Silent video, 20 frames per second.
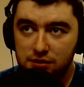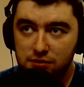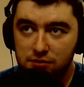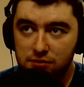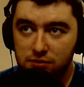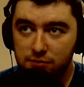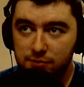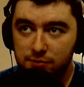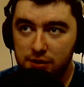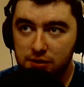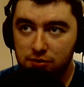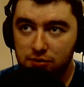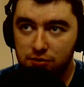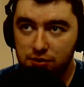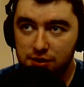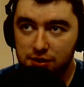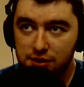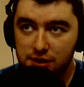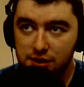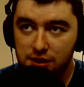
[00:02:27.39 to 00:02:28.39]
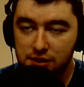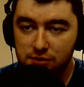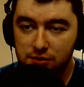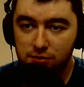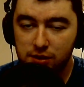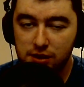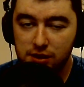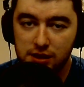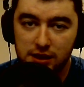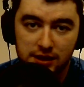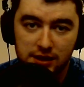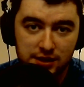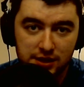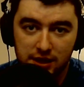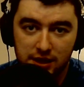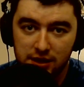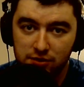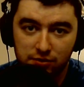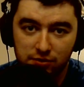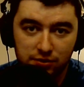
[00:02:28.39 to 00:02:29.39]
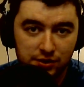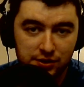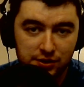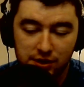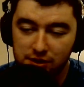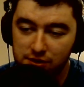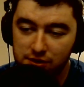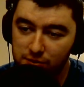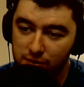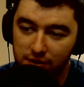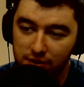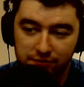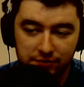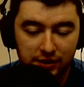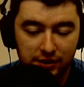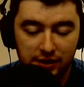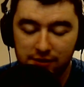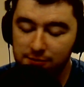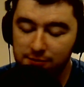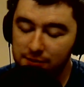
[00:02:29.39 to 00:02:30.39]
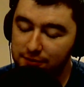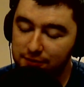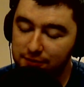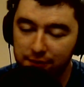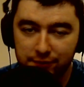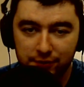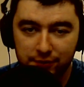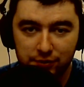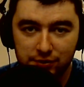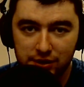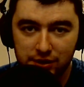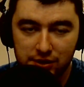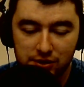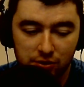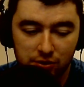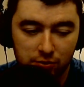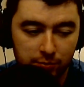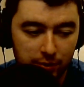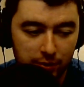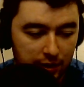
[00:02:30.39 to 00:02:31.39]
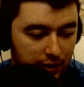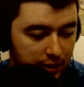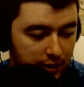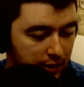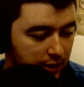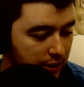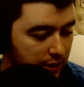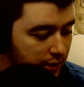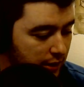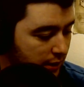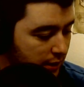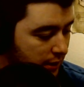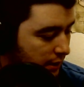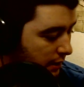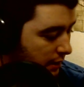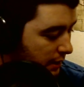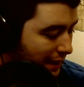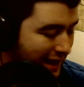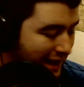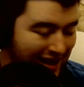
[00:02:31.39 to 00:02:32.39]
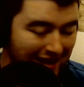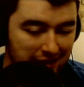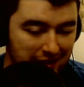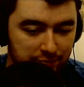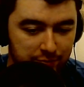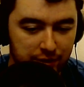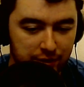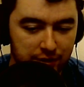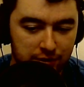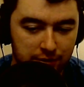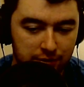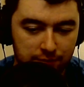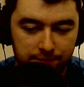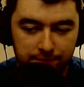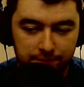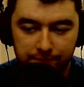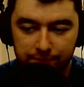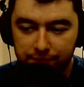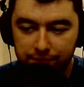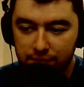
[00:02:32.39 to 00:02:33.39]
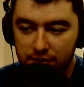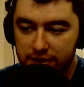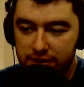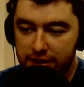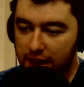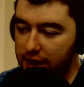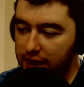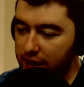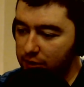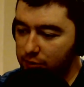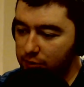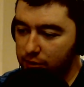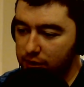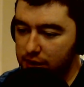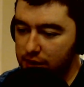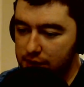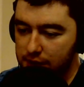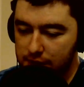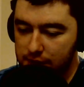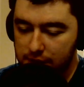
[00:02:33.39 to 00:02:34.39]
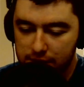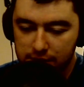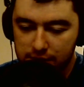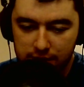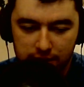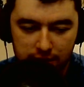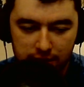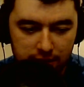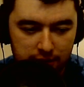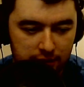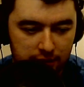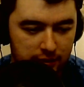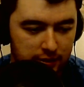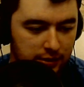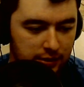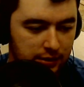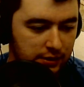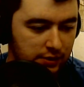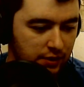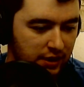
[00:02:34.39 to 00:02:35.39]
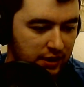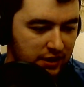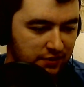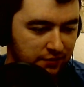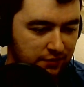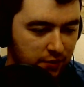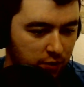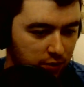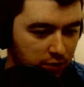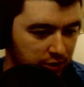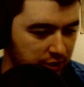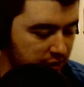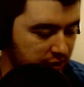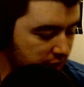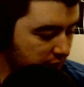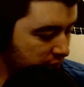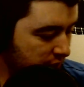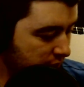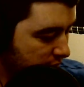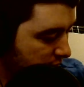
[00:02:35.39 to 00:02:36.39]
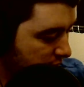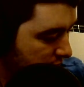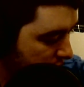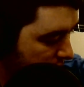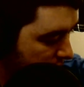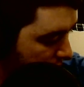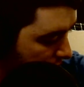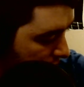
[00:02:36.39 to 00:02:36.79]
Would it be 36 quid? Let's say 36 quid. Forgive me if I fuck this up. Aspen, 10 quid. So that's 46.